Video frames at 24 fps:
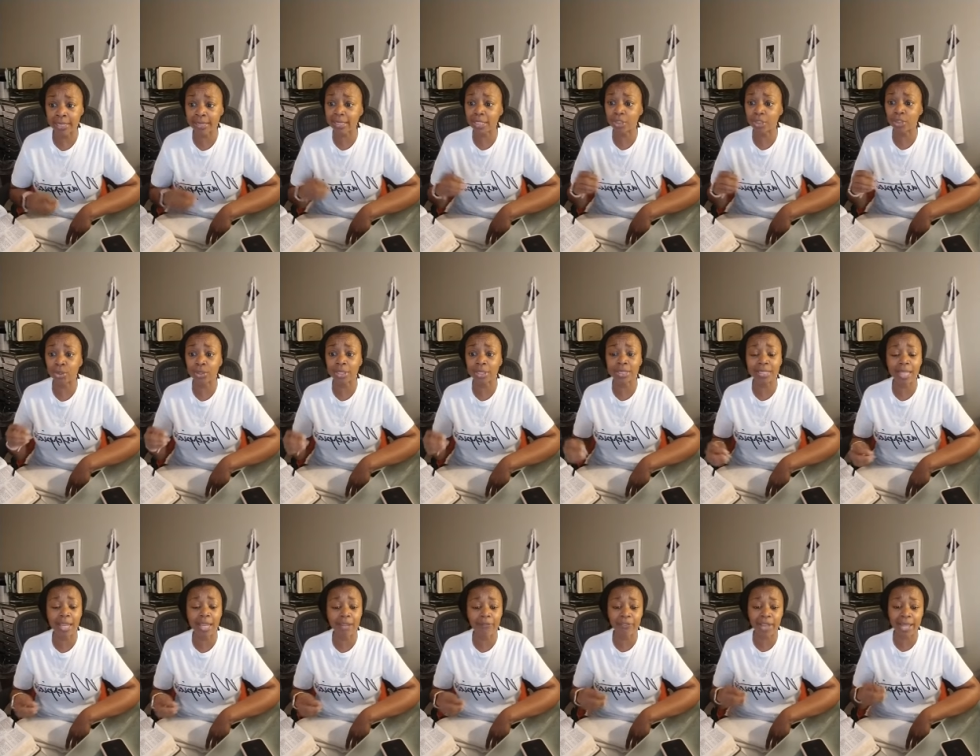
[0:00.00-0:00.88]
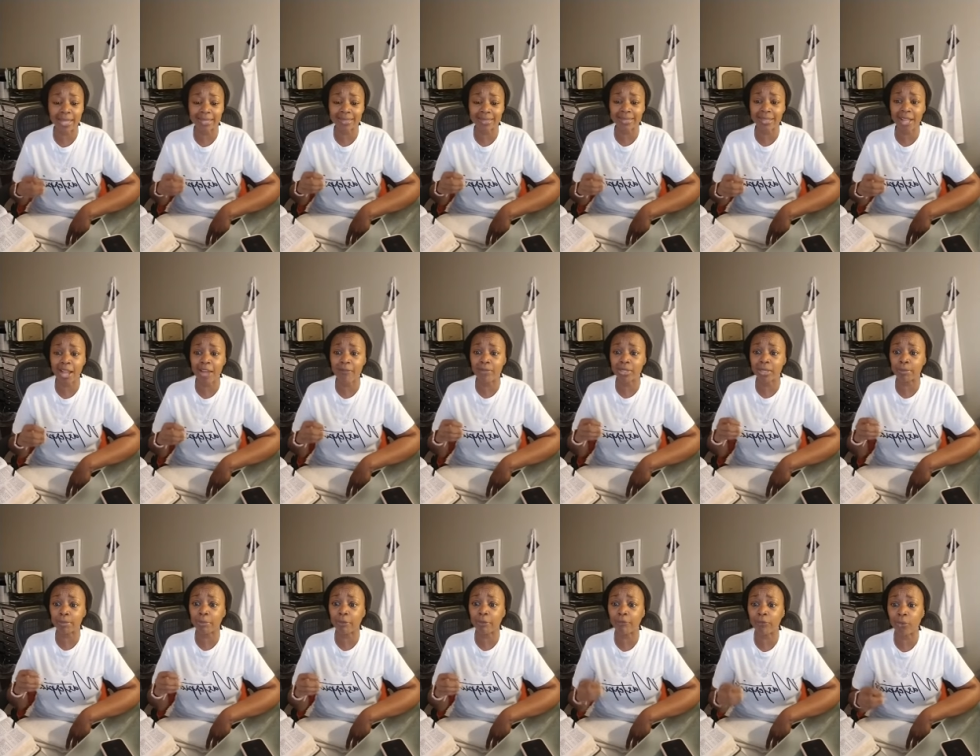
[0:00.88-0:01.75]
says, your steadfast love
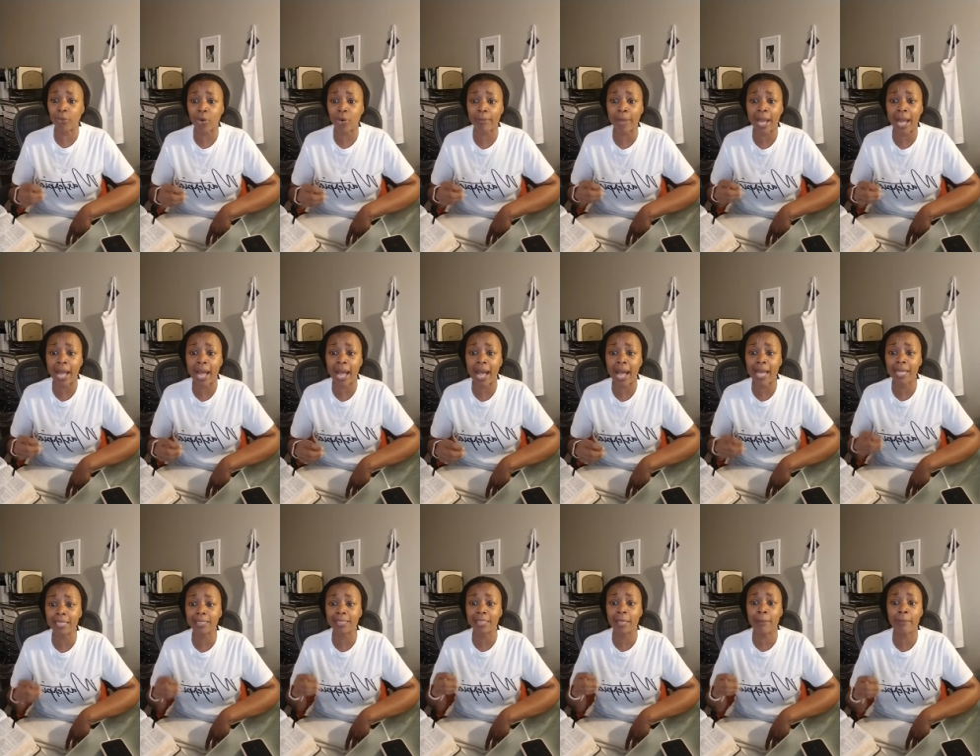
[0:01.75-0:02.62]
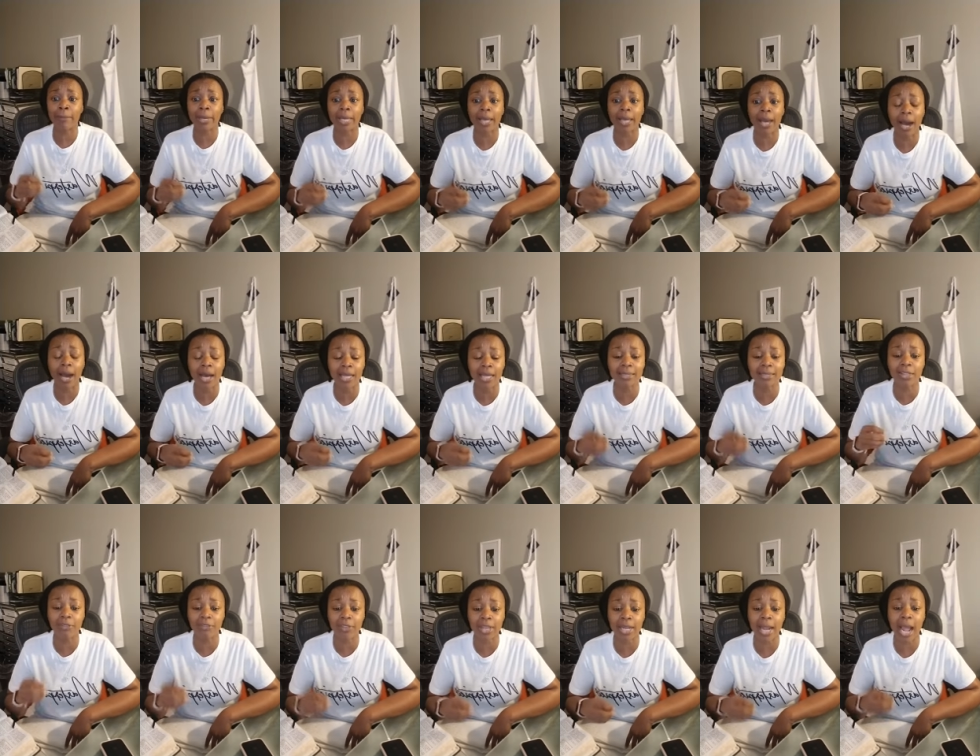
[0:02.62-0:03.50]
is before my eyes, and because
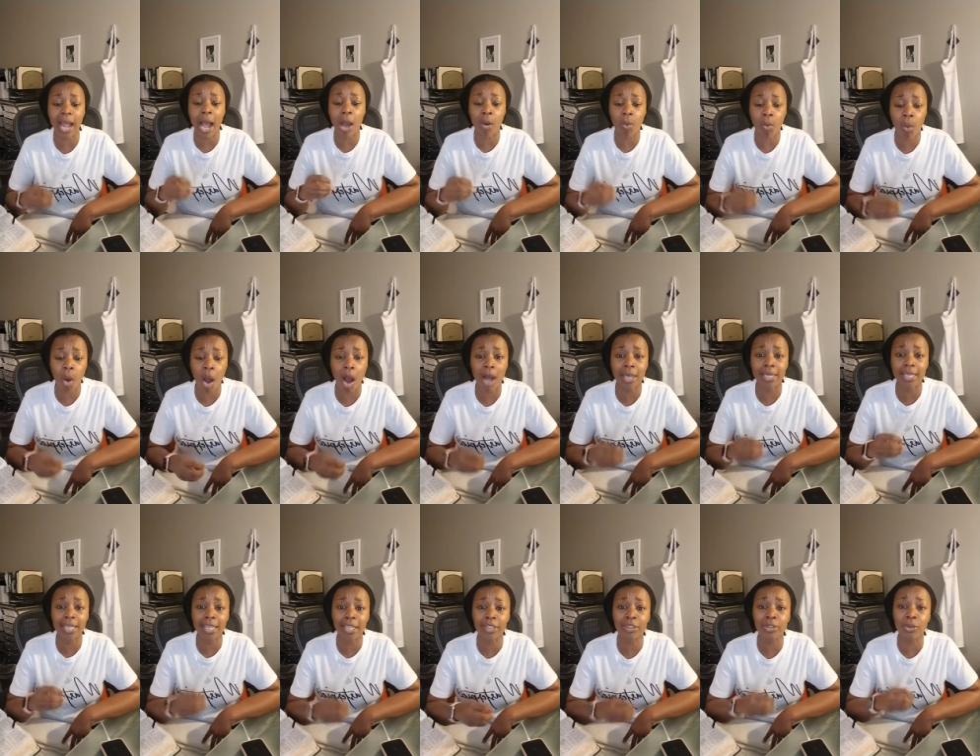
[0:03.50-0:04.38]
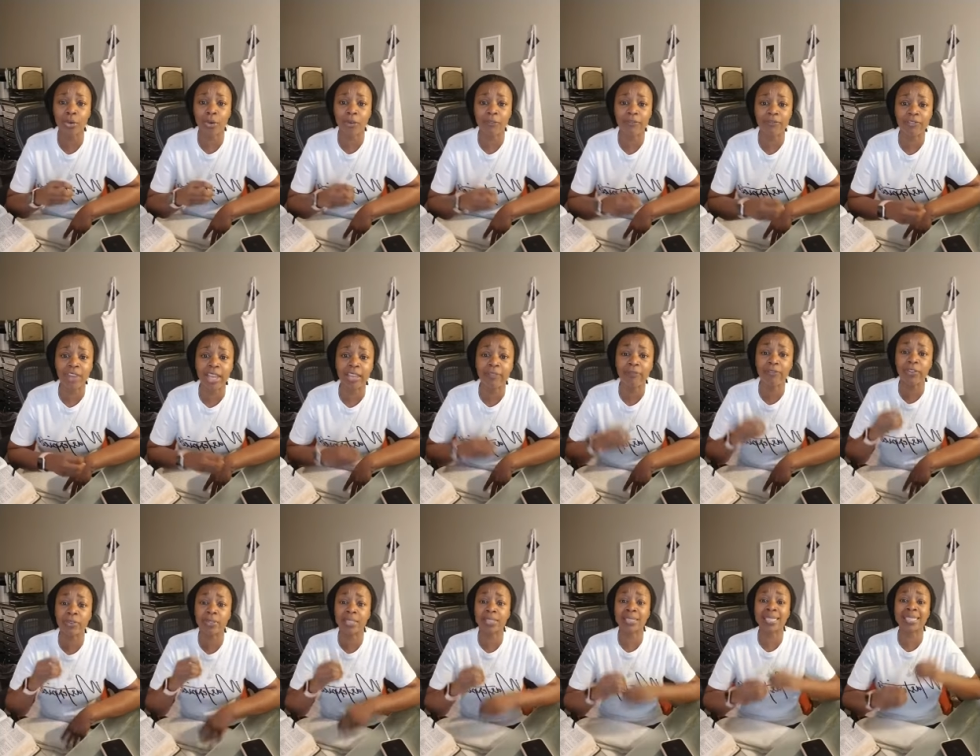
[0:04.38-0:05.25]
of it, I walk in your
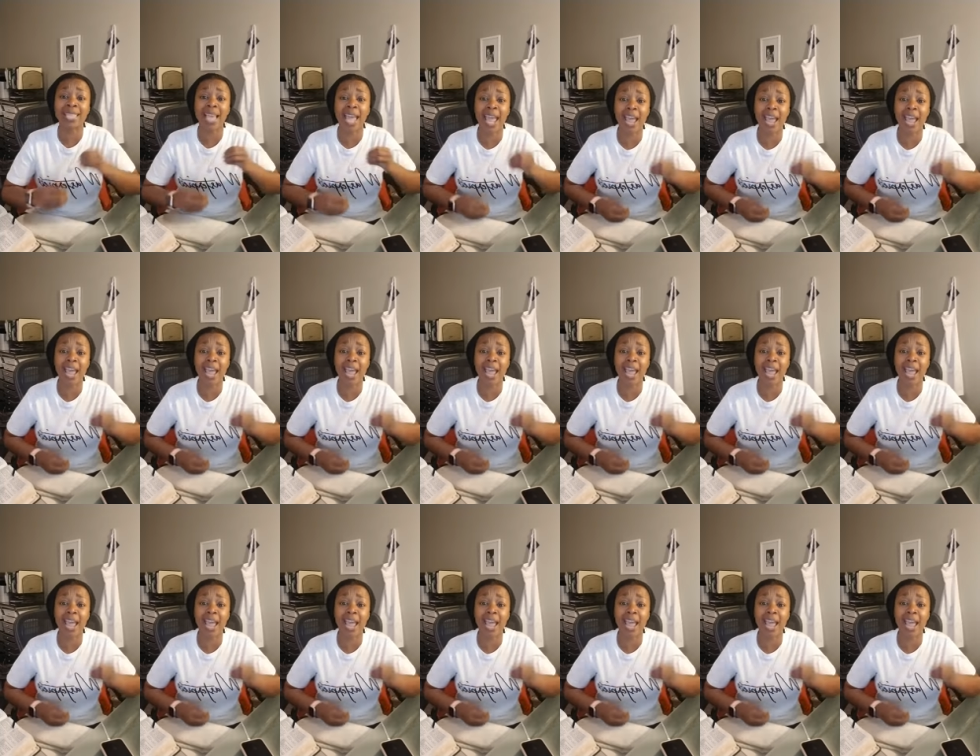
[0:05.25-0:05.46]
faithfulness.